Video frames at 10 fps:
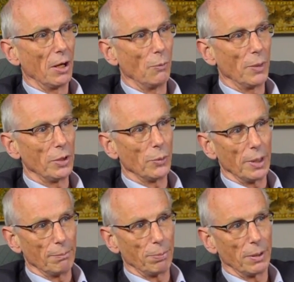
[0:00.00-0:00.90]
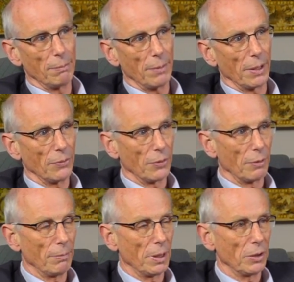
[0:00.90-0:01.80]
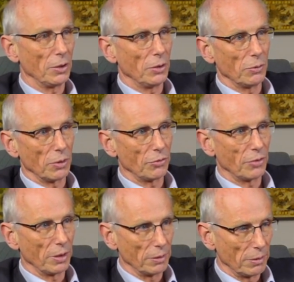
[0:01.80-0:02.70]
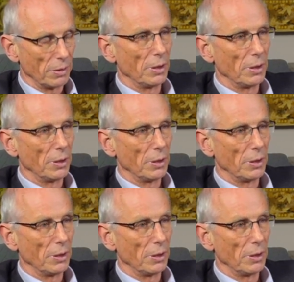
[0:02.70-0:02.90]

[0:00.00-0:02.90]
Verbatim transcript: and when you implement them in unison,